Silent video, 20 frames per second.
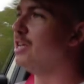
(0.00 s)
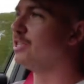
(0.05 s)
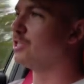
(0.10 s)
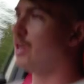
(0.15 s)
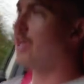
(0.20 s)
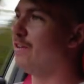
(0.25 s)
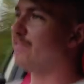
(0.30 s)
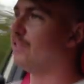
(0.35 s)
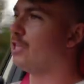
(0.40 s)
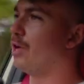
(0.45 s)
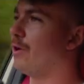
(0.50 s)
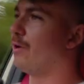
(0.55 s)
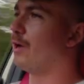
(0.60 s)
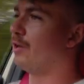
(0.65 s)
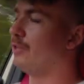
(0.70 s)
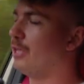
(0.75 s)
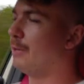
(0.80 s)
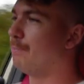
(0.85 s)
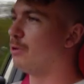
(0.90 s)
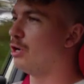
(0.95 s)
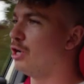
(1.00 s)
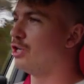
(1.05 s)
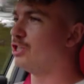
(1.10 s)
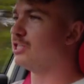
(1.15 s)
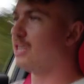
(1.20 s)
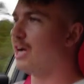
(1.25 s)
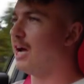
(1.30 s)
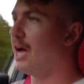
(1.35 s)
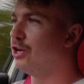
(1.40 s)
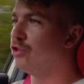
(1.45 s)
So even though it only
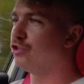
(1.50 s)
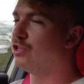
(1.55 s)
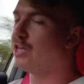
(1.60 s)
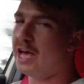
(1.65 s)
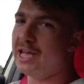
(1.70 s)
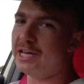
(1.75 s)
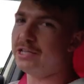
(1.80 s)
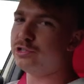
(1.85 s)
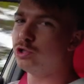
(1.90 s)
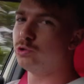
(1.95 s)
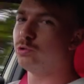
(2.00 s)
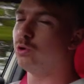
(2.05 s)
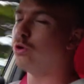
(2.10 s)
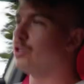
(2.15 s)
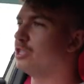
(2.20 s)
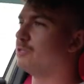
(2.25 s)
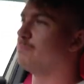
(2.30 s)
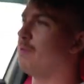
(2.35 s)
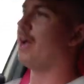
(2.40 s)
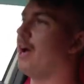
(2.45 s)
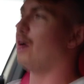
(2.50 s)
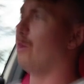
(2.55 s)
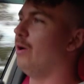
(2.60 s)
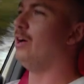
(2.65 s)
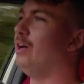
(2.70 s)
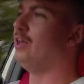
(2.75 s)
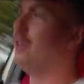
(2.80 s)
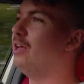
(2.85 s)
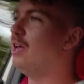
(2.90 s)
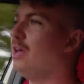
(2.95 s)
pushed 182
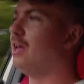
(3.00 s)
horsepower,